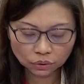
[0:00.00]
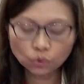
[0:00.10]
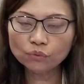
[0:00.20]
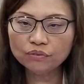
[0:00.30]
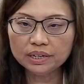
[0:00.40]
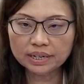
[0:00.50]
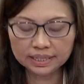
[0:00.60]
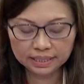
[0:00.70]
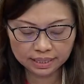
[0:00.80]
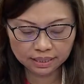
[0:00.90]

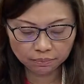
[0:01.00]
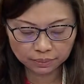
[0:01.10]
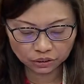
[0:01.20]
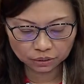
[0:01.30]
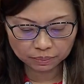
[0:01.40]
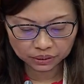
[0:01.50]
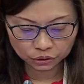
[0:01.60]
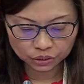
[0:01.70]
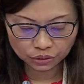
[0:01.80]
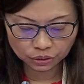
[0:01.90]
COVID-19 budget
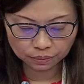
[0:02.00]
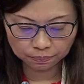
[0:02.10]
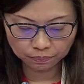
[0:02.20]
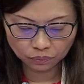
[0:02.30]
measures,